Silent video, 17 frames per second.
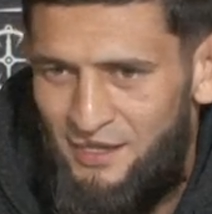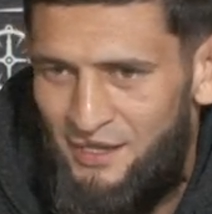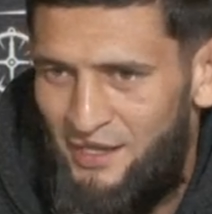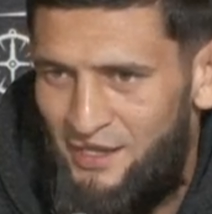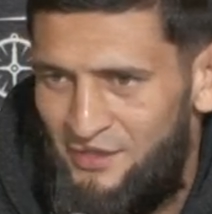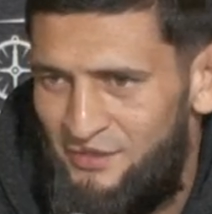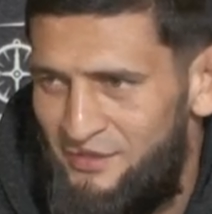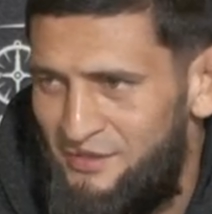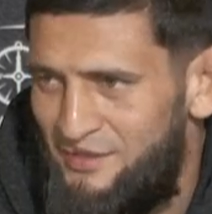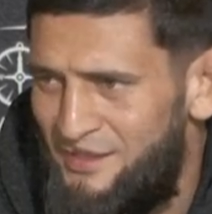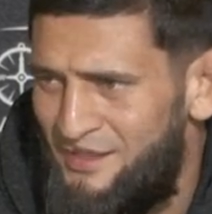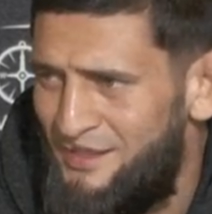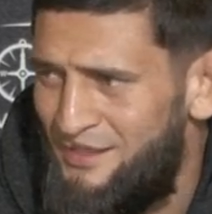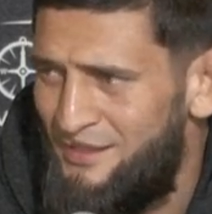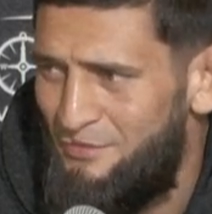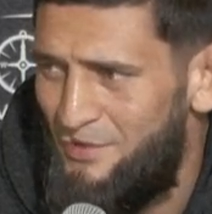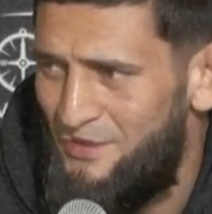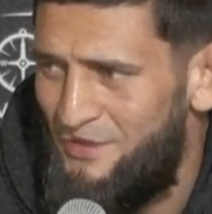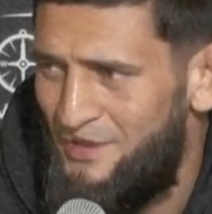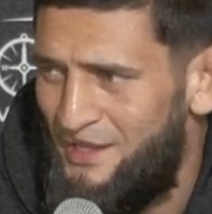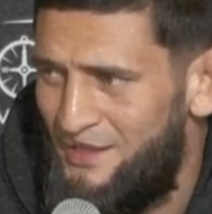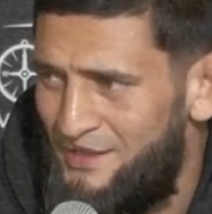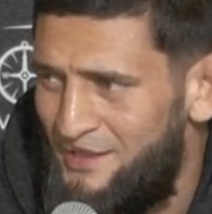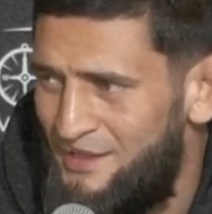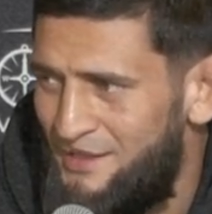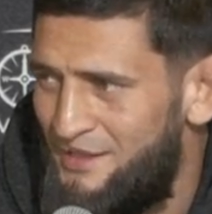I don't think about
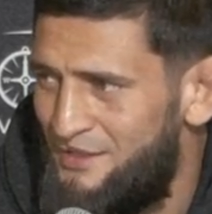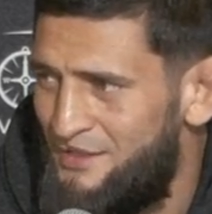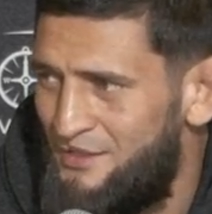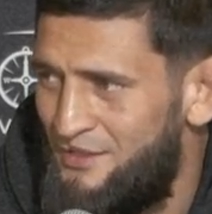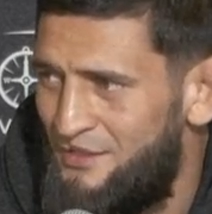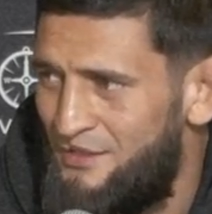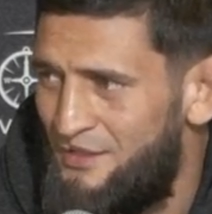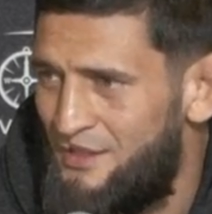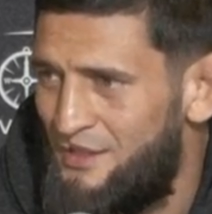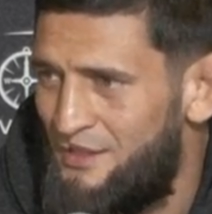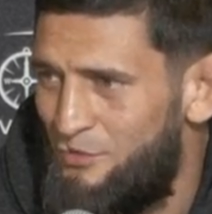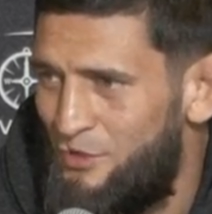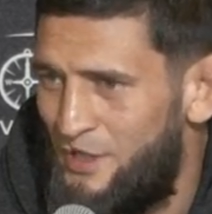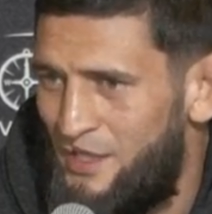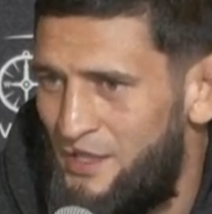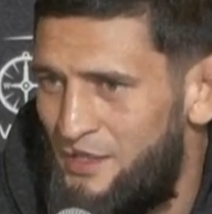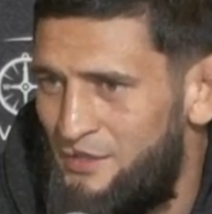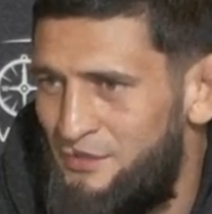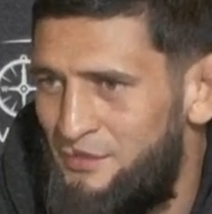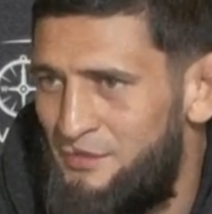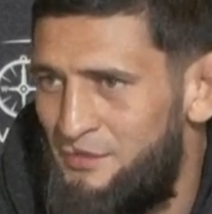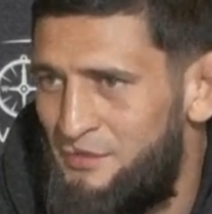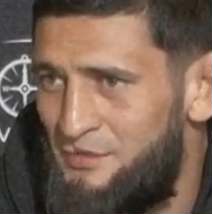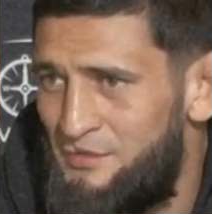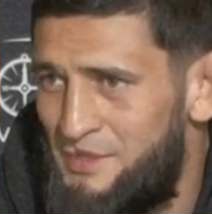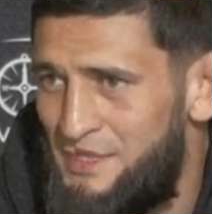that things, you know, like what I
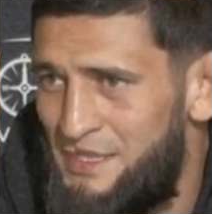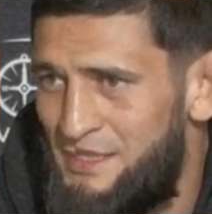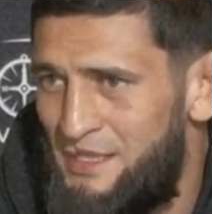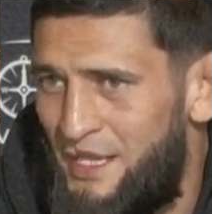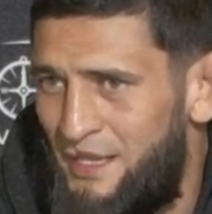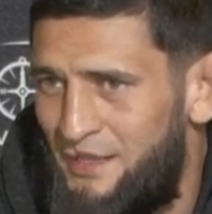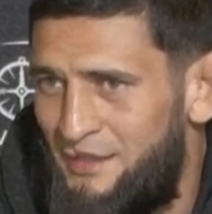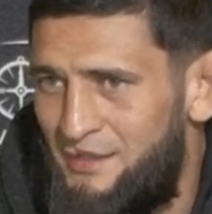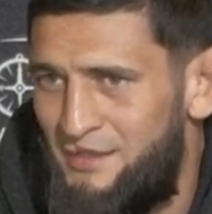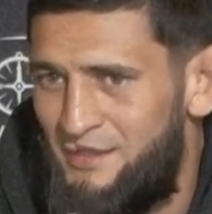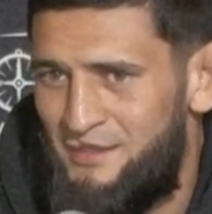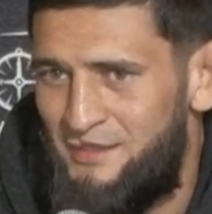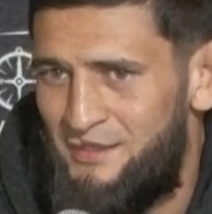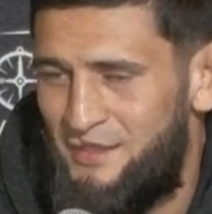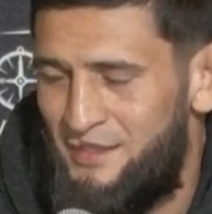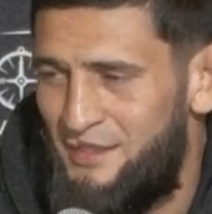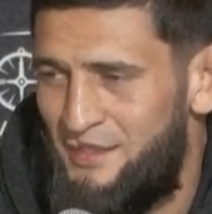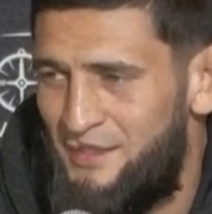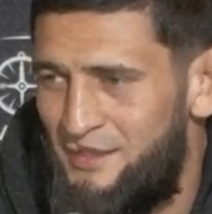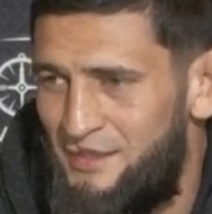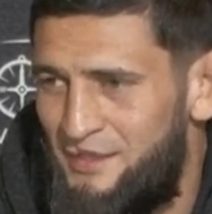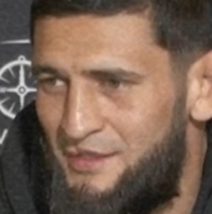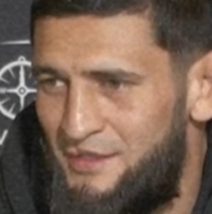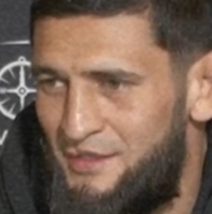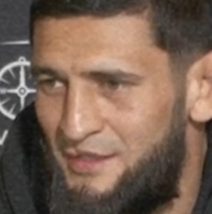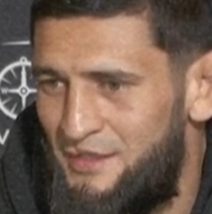do. It's like history and
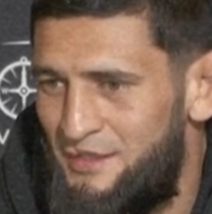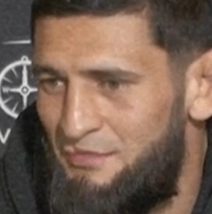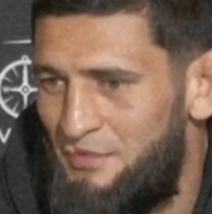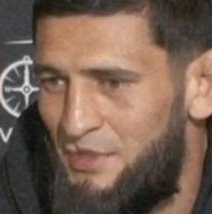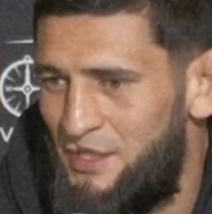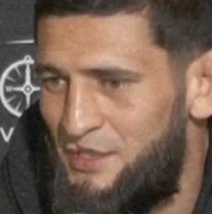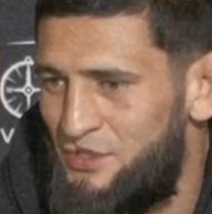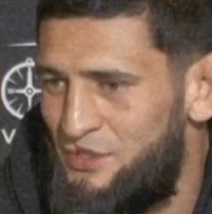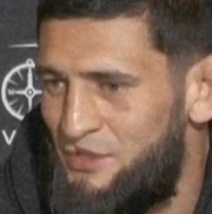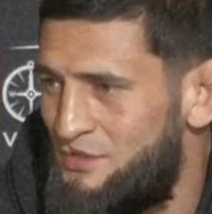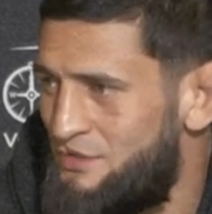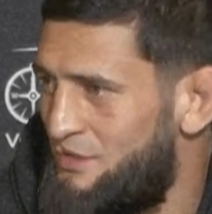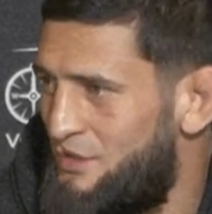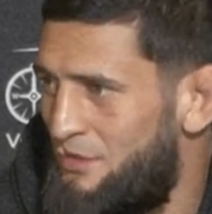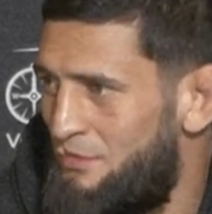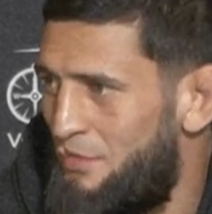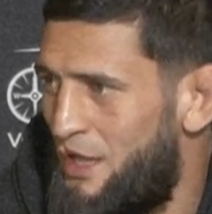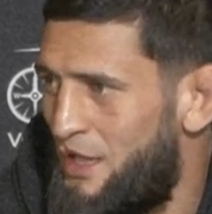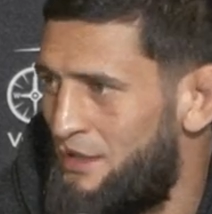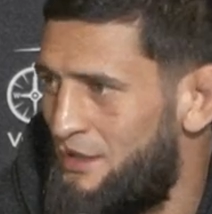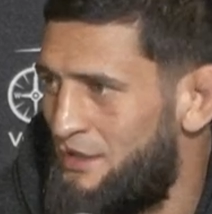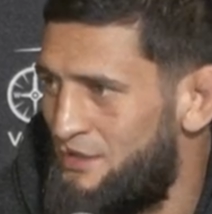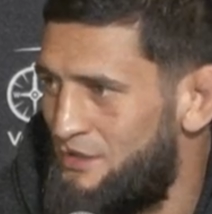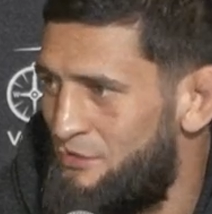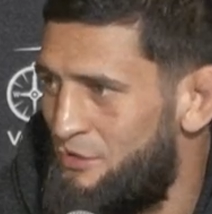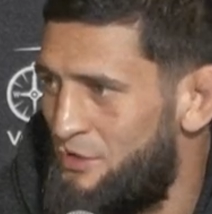these things. I just go back
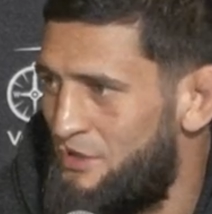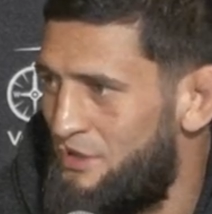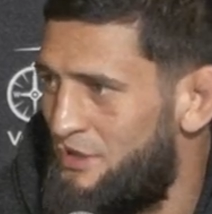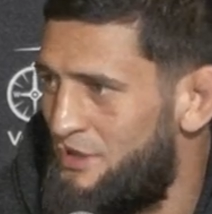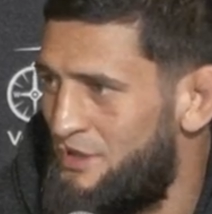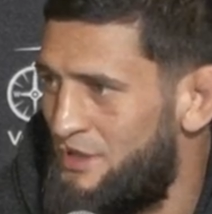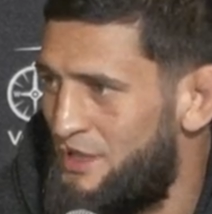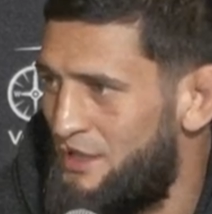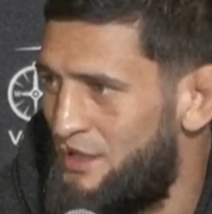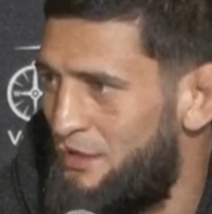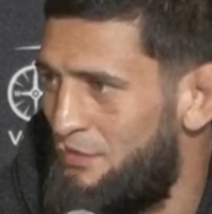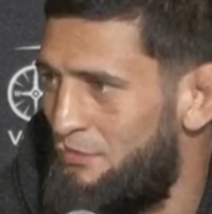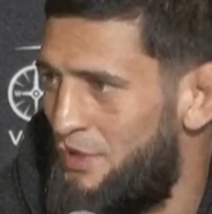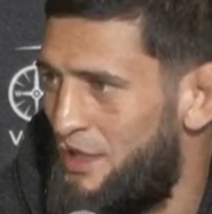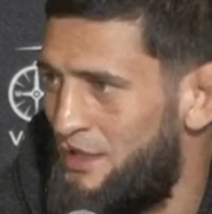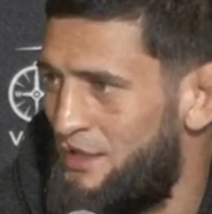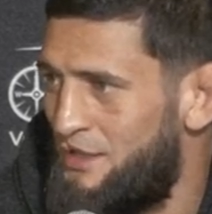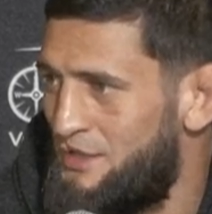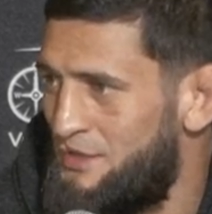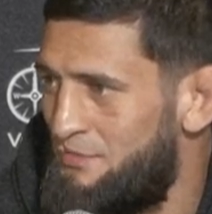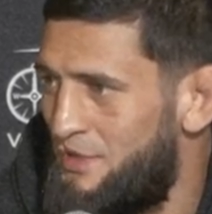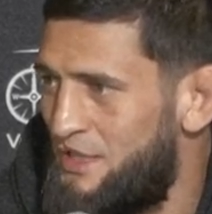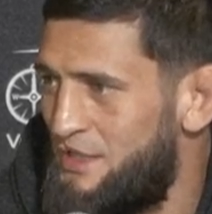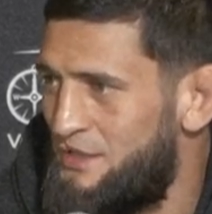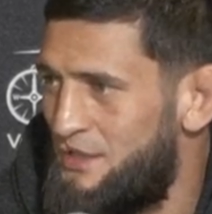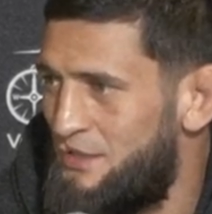and work hard and come back and
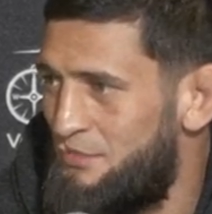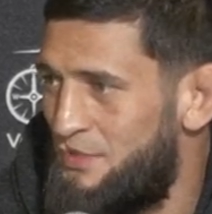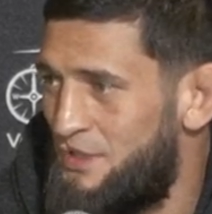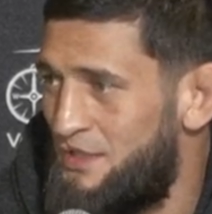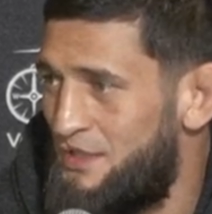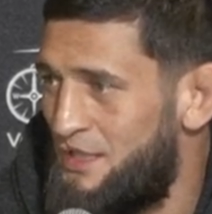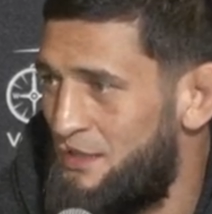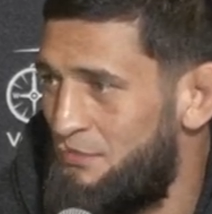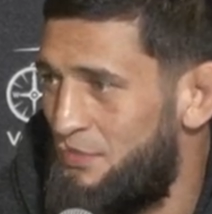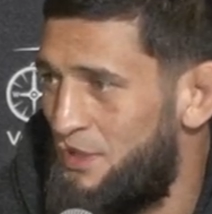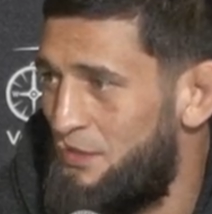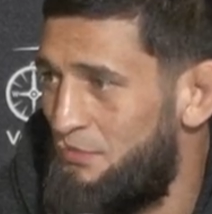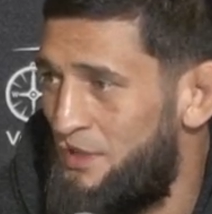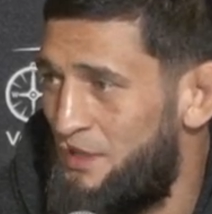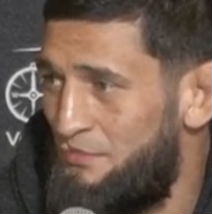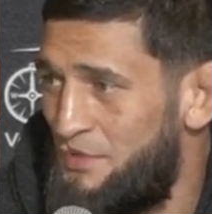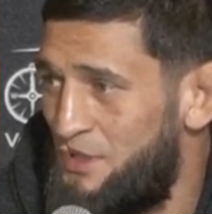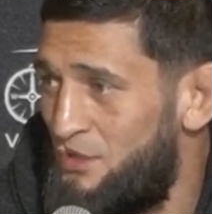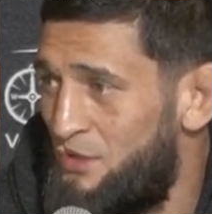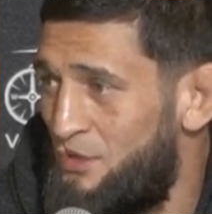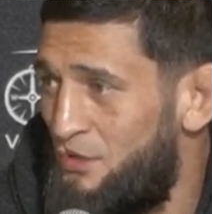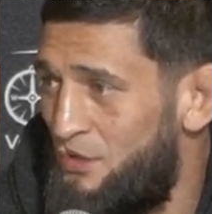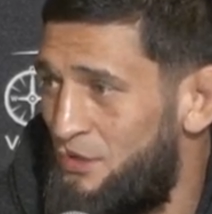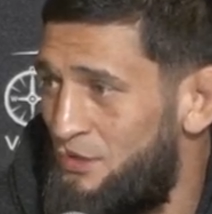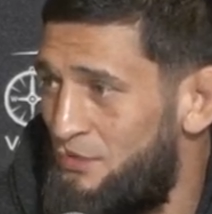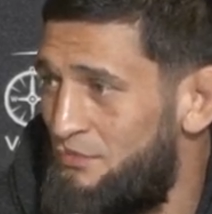smash somebody, take my mom and go
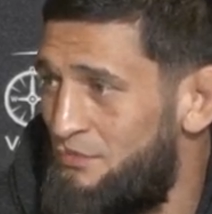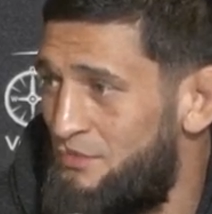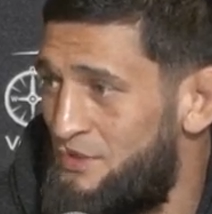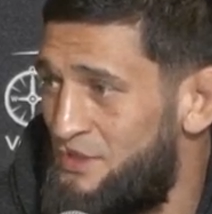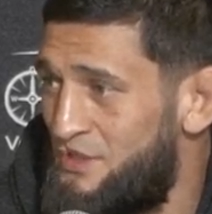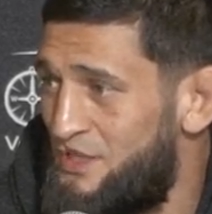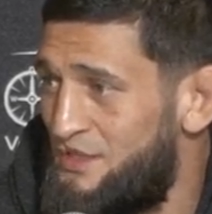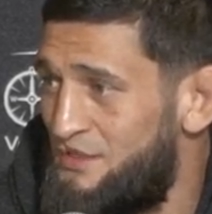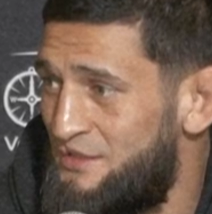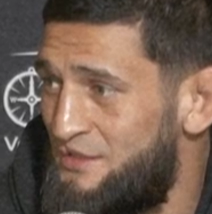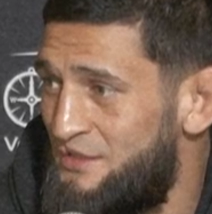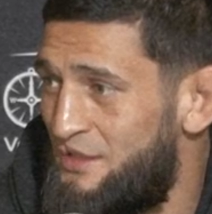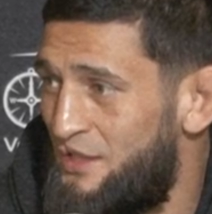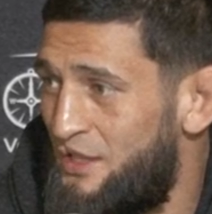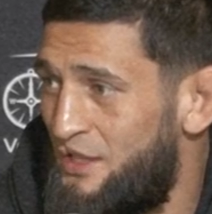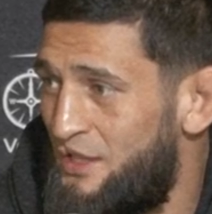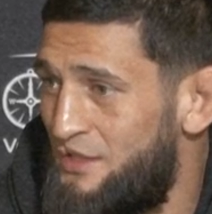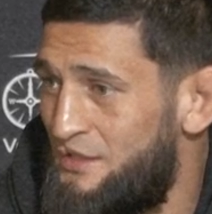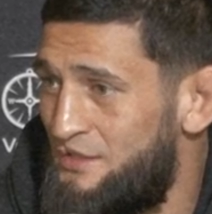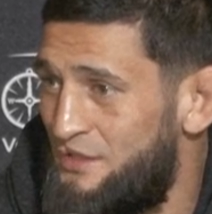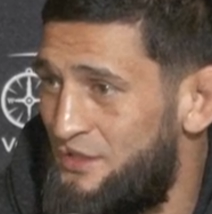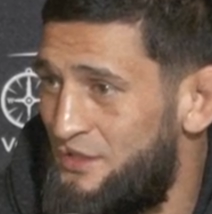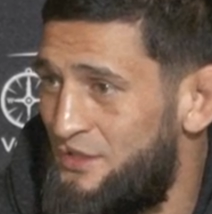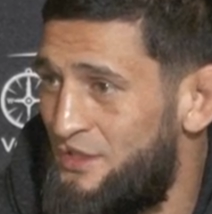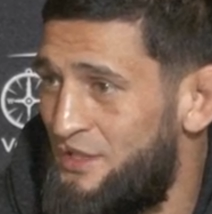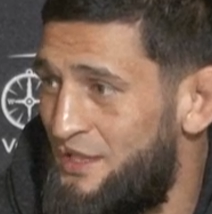home, rest again,
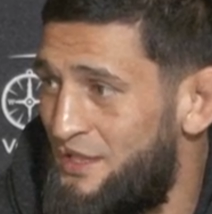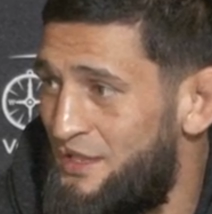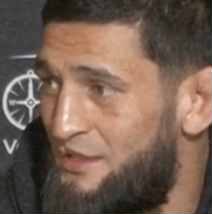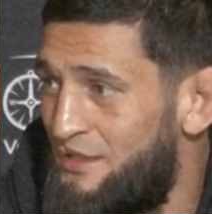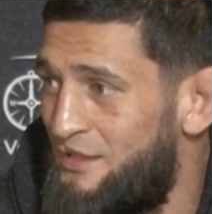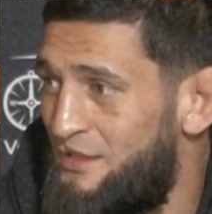start again.